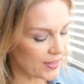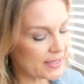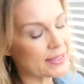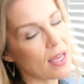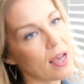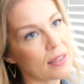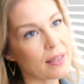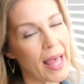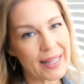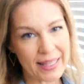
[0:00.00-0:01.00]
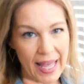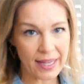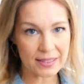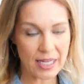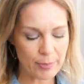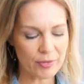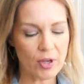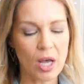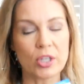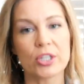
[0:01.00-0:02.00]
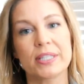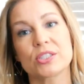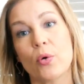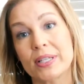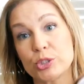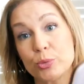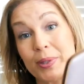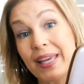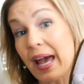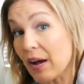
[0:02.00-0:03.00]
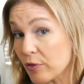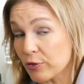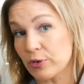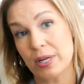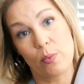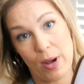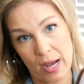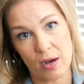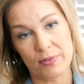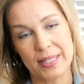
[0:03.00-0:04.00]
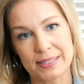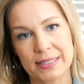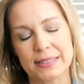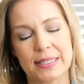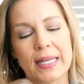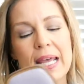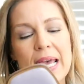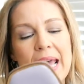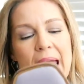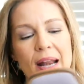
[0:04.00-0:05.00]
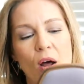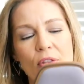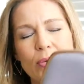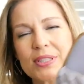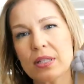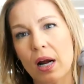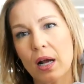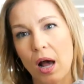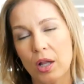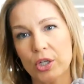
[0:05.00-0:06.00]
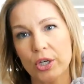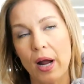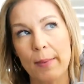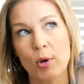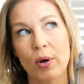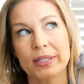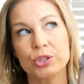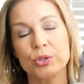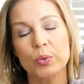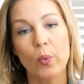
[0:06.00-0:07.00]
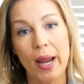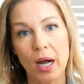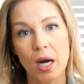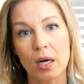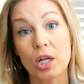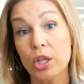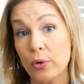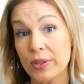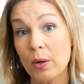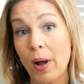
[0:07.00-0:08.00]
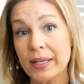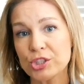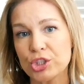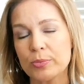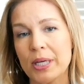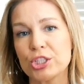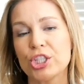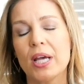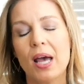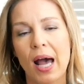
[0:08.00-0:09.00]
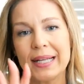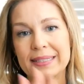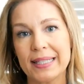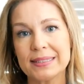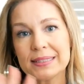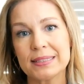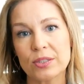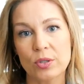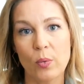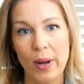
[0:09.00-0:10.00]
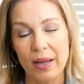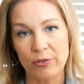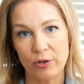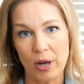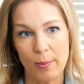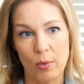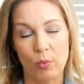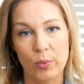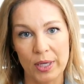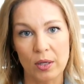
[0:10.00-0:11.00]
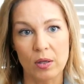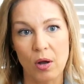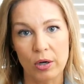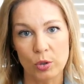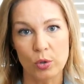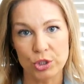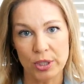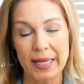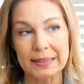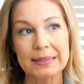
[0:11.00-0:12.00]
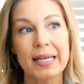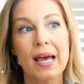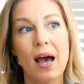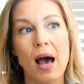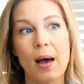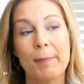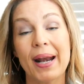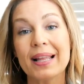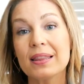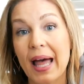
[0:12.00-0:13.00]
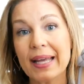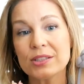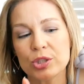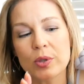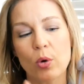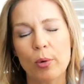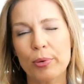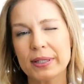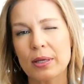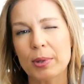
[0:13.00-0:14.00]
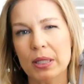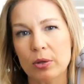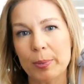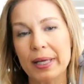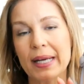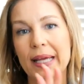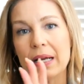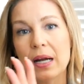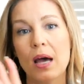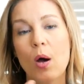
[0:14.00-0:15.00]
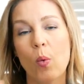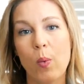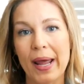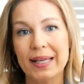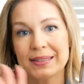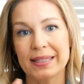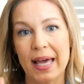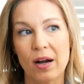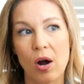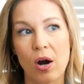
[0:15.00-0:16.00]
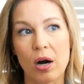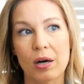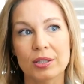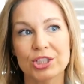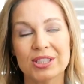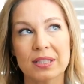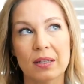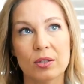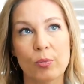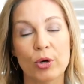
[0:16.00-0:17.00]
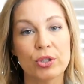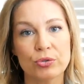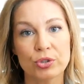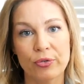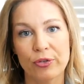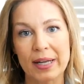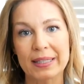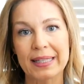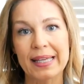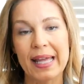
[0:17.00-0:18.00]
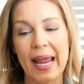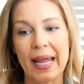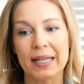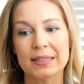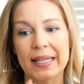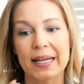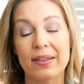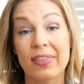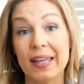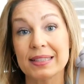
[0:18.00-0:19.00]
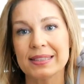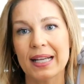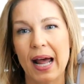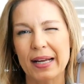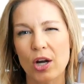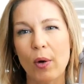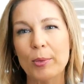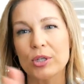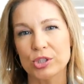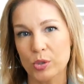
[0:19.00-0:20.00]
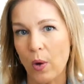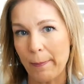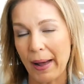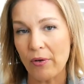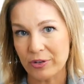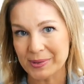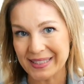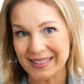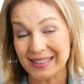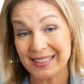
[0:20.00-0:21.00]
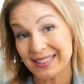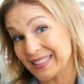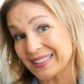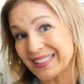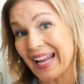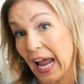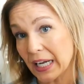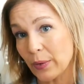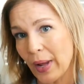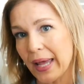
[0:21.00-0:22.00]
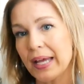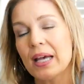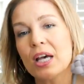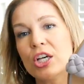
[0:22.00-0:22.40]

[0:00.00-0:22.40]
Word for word: This uh, lilac type of color is going to be everywhere this season. And although it's not a color I'm going to wear clothing wise too much, I tend to steer away from real hardcore trends. Um, but I like to incorporate them a little bit in ways that are just a little more user friendly and in things that I know I'm gonna swap out from season to season anyway.